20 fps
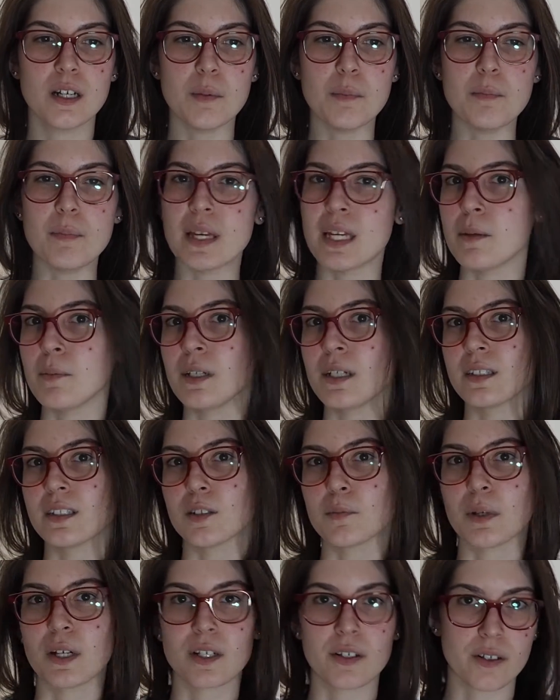maybe it's
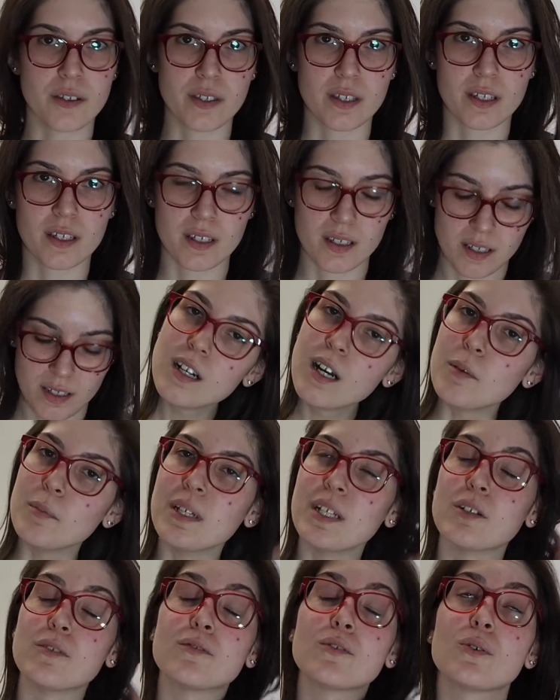a better thing. I
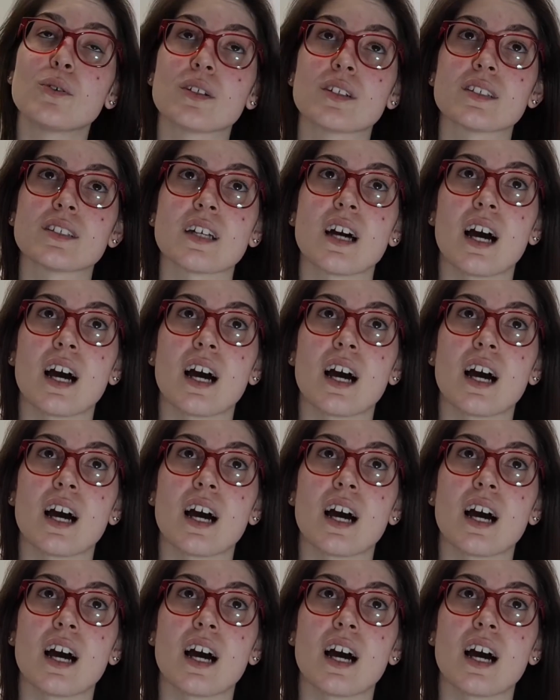mean, of course,